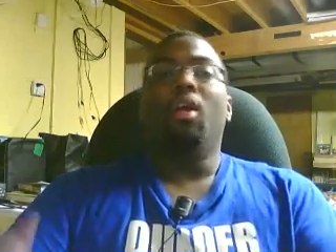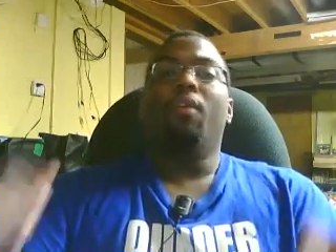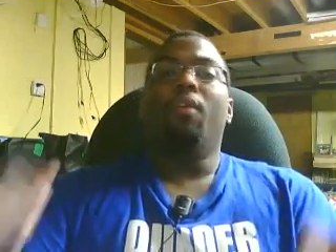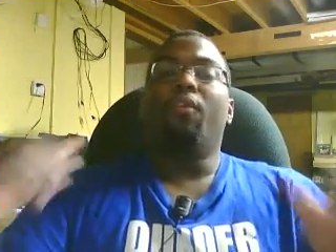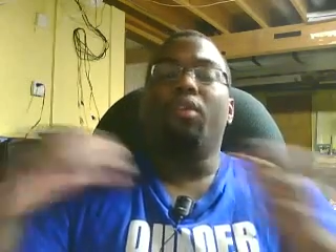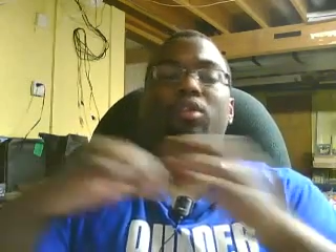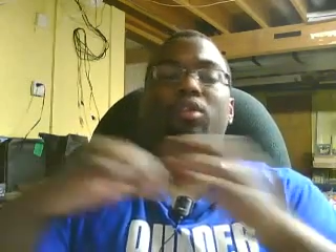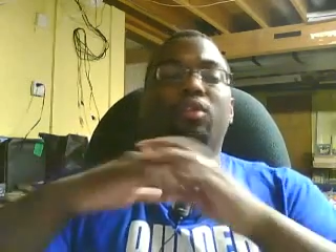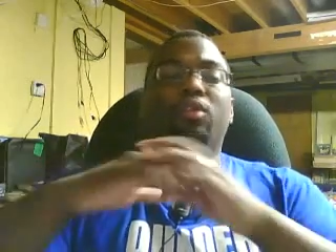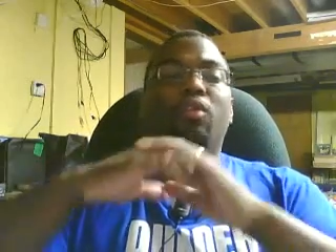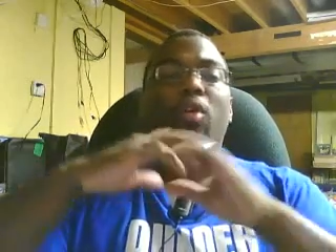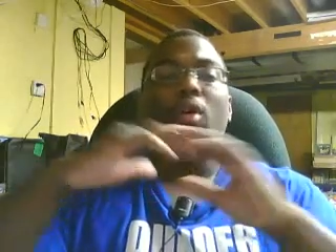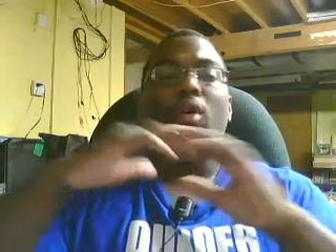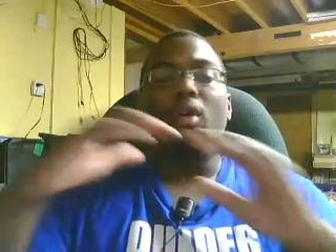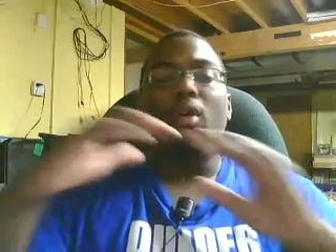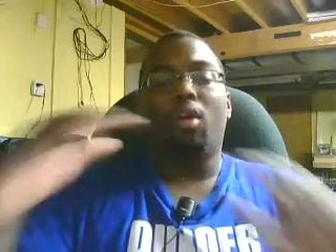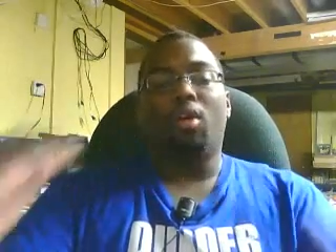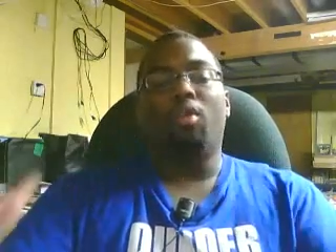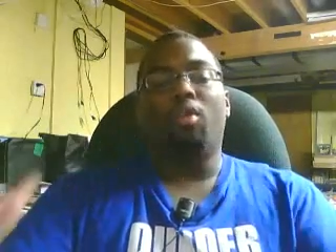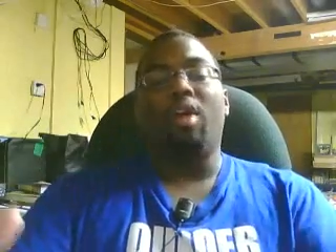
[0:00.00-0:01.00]
First of all,
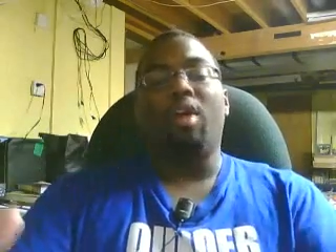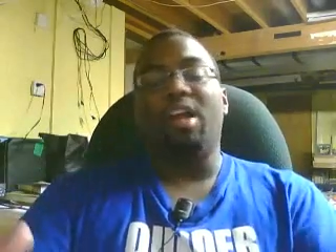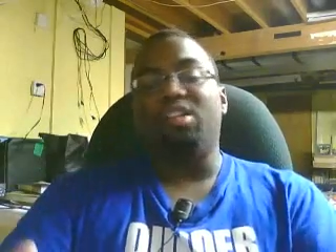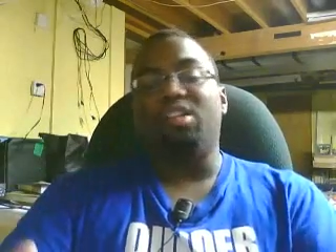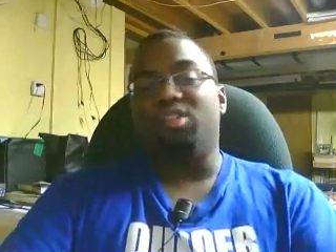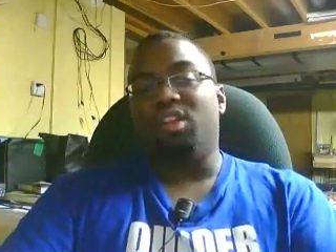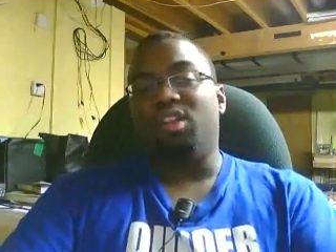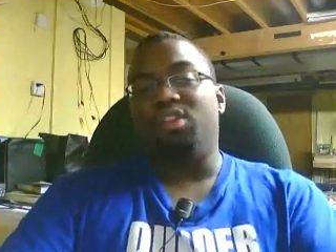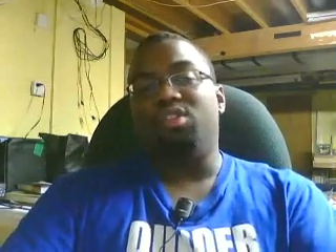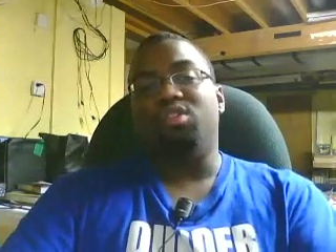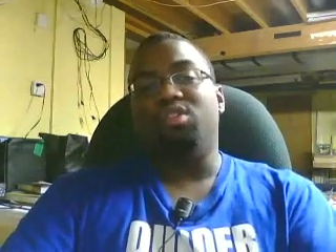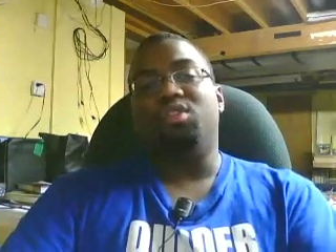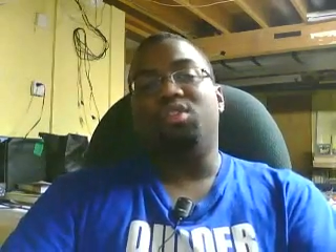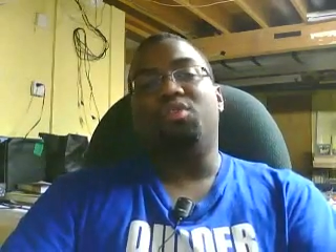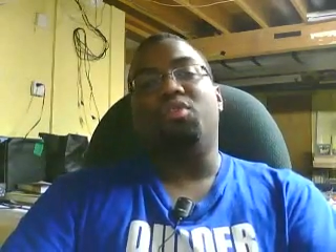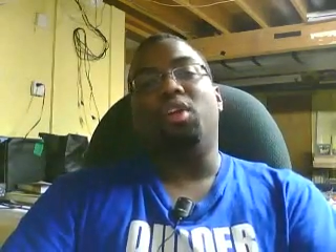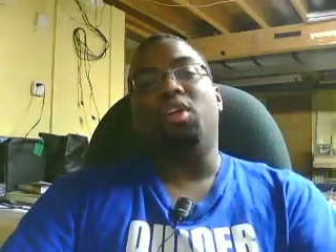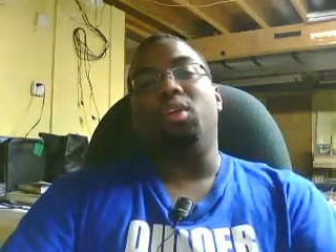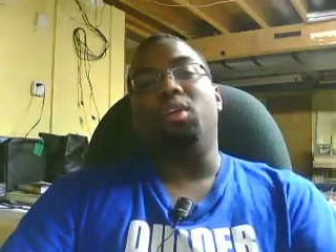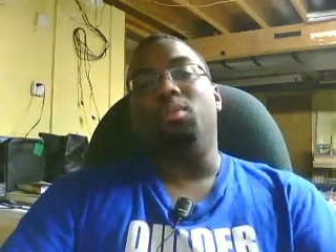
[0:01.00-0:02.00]
congratulations to
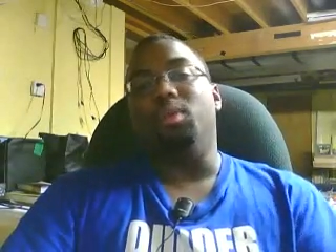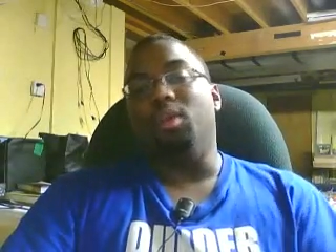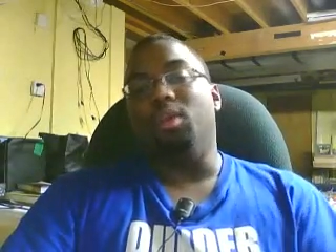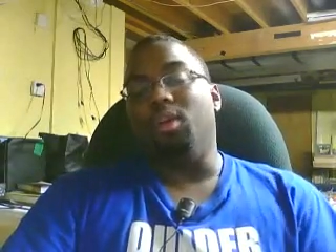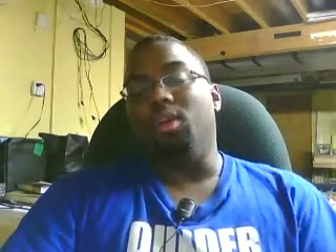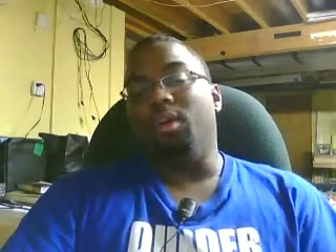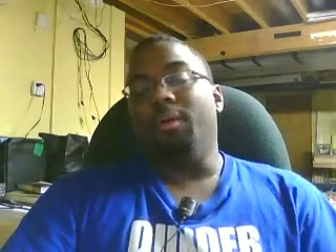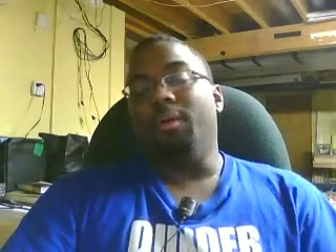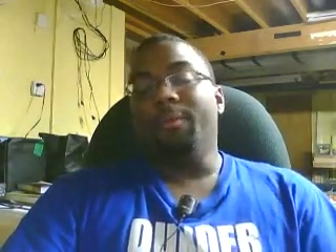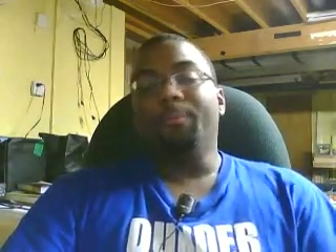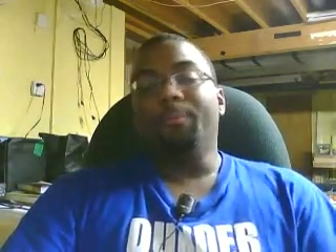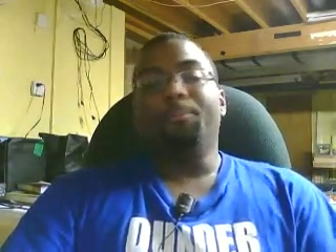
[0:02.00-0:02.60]
Frank Mir.